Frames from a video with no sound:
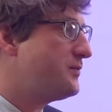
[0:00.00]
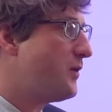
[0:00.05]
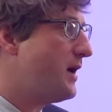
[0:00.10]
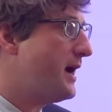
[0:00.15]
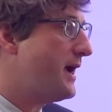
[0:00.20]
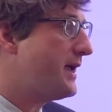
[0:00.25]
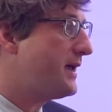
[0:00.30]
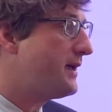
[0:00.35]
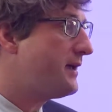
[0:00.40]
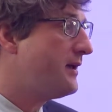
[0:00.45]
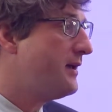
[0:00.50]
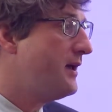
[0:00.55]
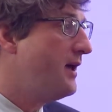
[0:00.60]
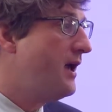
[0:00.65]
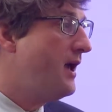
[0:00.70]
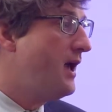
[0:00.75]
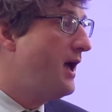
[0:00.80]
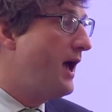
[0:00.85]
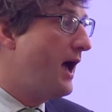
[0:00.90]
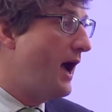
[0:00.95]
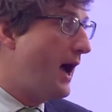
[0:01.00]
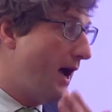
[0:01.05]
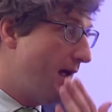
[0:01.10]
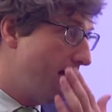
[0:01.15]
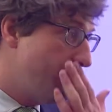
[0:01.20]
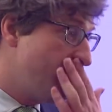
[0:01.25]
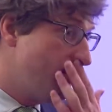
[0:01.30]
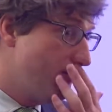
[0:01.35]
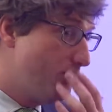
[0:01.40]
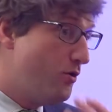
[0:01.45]
way.
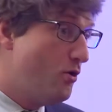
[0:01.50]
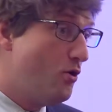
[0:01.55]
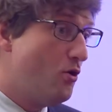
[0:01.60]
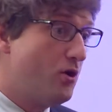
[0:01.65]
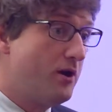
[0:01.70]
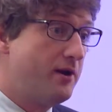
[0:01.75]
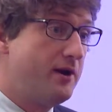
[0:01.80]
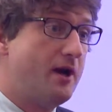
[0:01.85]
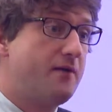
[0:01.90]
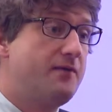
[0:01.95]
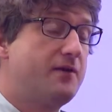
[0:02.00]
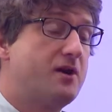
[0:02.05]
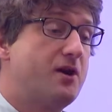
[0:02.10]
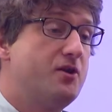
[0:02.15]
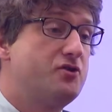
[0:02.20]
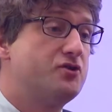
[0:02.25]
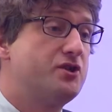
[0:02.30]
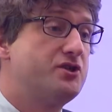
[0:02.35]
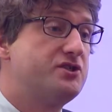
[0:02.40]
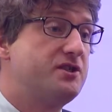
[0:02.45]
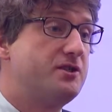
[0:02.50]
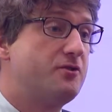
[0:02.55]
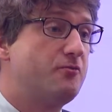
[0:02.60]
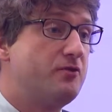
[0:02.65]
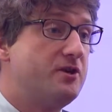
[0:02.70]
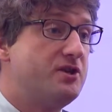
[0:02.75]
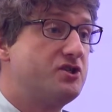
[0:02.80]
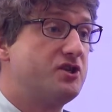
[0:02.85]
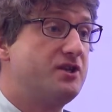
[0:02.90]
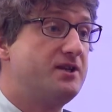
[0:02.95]
And Nepal and other countries in the
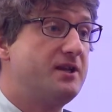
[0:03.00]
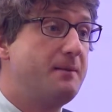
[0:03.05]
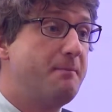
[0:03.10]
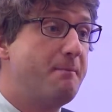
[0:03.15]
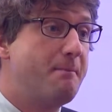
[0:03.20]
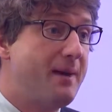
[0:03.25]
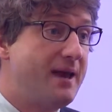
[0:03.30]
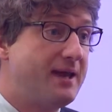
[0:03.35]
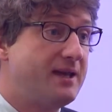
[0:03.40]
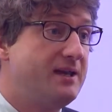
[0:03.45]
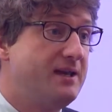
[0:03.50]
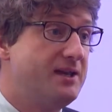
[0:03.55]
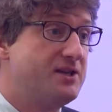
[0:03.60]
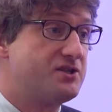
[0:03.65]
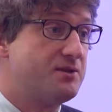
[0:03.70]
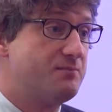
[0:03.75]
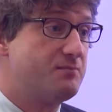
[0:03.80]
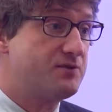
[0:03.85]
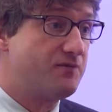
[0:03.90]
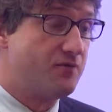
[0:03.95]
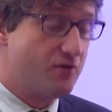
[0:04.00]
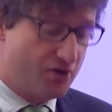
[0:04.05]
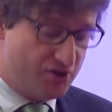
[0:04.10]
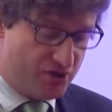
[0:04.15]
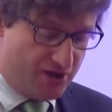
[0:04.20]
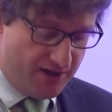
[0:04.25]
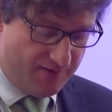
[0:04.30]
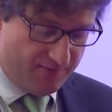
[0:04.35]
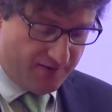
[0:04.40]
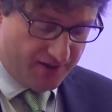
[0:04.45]
region need mechanisms for
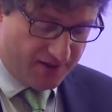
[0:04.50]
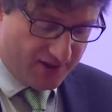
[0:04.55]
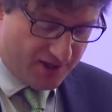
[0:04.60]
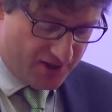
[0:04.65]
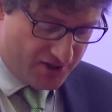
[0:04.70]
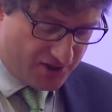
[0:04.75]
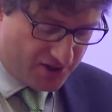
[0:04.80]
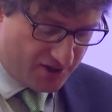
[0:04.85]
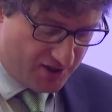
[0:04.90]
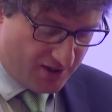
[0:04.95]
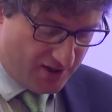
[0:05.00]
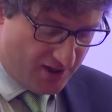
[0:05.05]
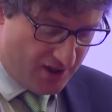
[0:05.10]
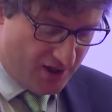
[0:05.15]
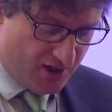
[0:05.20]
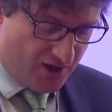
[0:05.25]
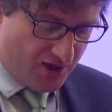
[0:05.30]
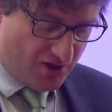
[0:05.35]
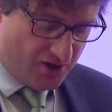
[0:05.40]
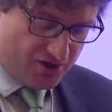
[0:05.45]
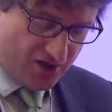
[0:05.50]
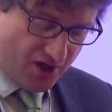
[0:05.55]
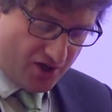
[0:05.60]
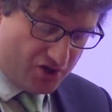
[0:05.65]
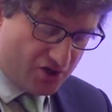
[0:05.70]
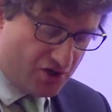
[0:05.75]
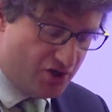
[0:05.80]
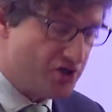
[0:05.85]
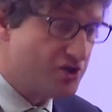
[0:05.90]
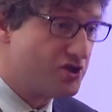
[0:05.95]
achieving this,
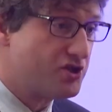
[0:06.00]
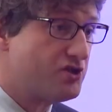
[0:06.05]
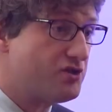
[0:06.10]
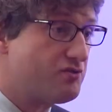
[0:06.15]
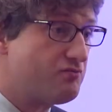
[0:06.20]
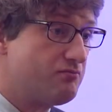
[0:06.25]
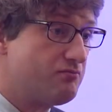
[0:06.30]
such as